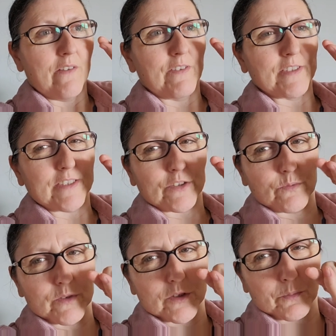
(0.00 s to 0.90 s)
It's like
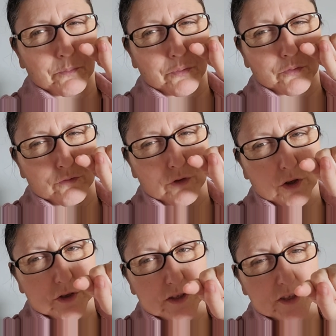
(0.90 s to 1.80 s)
someone's just
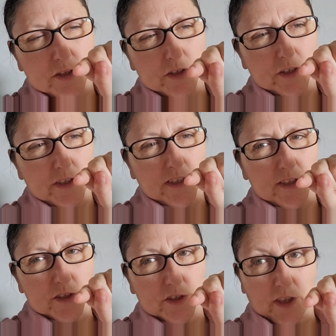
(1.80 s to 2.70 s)
prodding you and you're
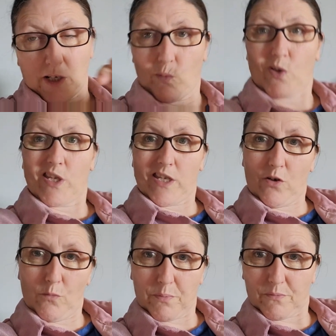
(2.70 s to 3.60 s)
just like way
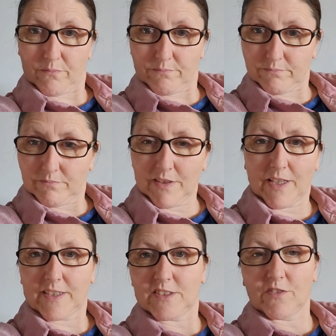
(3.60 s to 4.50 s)
up,
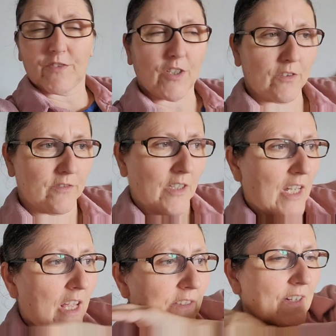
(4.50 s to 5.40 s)
legs have gone,
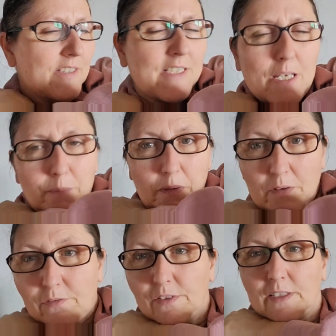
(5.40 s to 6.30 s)
that type
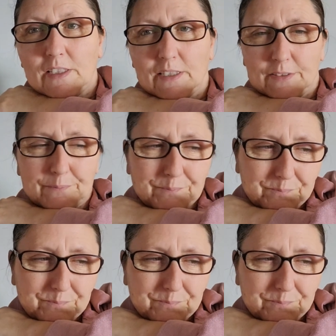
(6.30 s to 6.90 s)
of feeling.